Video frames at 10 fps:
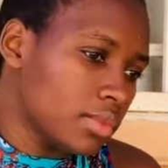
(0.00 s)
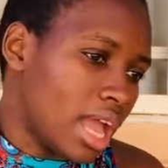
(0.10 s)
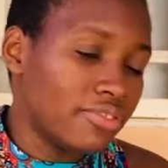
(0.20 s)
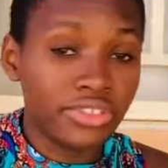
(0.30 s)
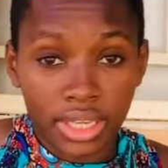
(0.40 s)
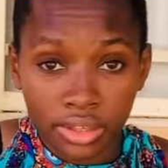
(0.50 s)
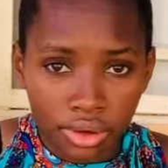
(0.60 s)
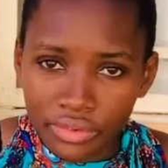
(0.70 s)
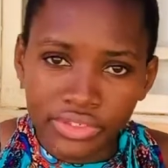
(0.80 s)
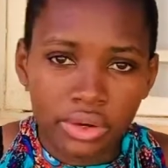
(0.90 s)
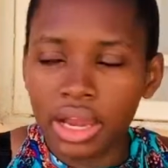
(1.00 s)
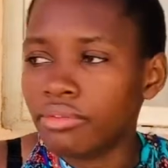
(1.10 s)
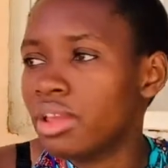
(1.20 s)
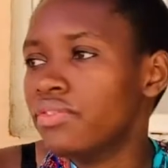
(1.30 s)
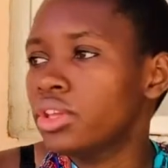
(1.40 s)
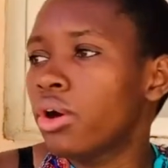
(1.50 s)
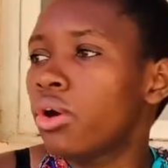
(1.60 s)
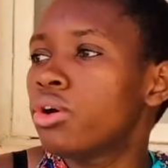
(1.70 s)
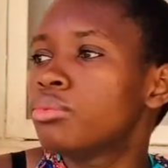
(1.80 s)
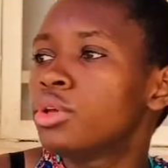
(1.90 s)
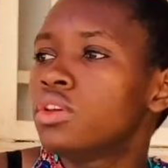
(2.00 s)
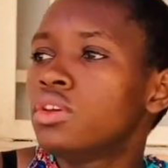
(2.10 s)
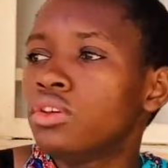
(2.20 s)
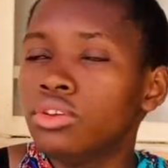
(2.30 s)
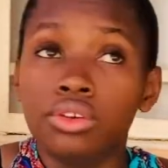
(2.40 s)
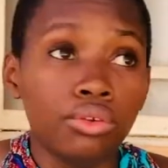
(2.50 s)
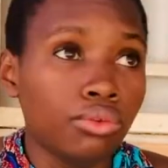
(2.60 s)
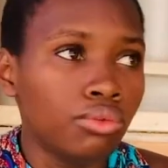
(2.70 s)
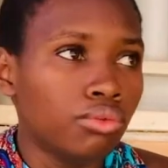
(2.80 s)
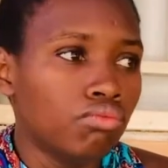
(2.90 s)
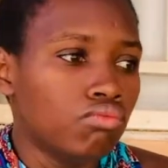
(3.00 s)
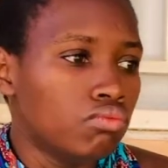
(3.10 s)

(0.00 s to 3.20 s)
after, you know, after arriving home, you